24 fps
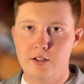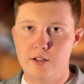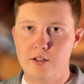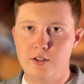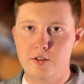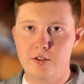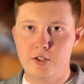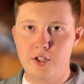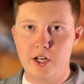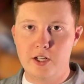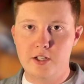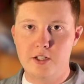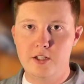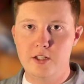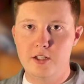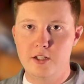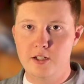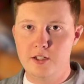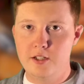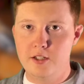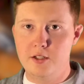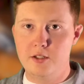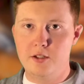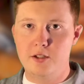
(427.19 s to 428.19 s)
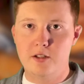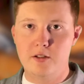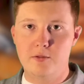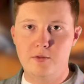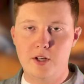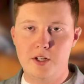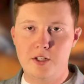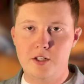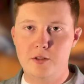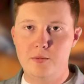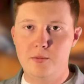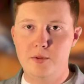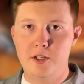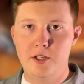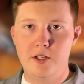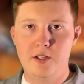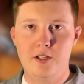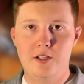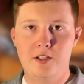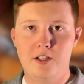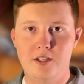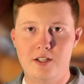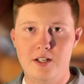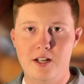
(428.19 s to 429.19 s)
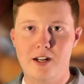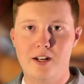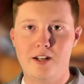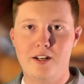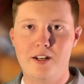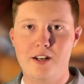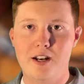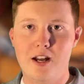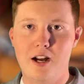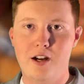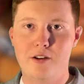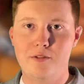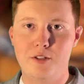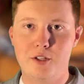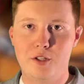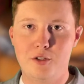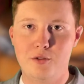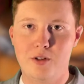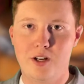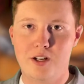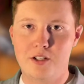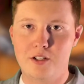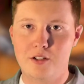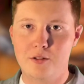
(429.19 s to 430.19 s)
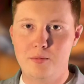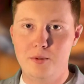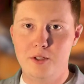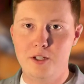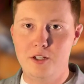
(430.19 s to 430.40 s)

so Jesse's recipe, this is not a novice recipe.